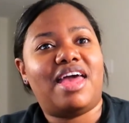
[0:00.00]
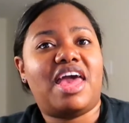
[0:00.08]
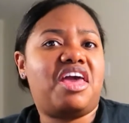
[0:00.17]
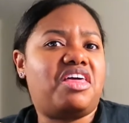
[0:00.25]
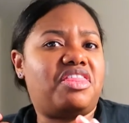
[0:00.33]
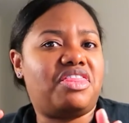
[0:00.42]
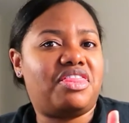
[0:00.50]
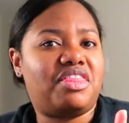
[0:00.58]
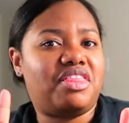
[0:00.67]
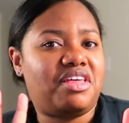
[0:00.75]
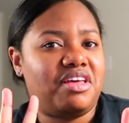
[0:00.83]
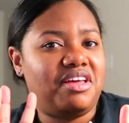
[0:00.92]
eighth
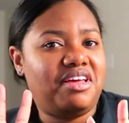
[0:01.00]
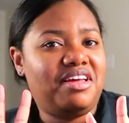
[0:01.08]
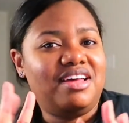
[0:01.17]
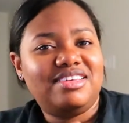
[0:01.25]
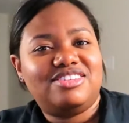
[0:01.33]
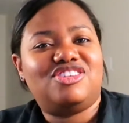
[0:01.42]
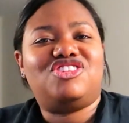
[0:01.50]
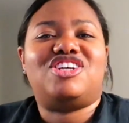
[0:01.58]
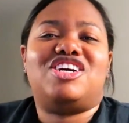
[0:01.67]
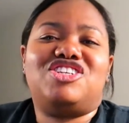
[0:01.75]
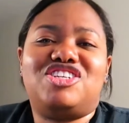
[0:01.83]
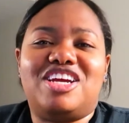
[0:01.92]

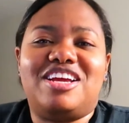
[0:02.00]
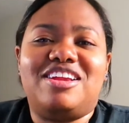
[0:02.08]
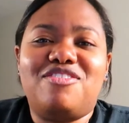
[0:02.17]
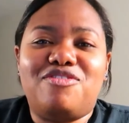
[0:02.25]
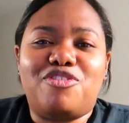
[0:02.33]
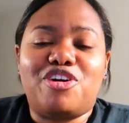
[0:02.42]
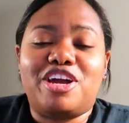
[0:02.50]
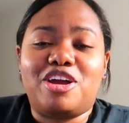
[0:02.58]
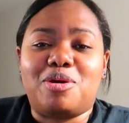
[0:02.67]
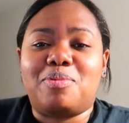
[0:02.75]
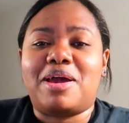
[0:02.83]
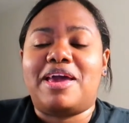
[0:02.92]
suggestion for
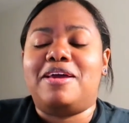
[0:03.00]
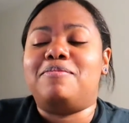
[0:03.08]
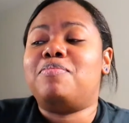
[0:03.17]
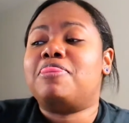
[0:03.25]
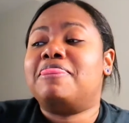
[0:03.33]
ear pain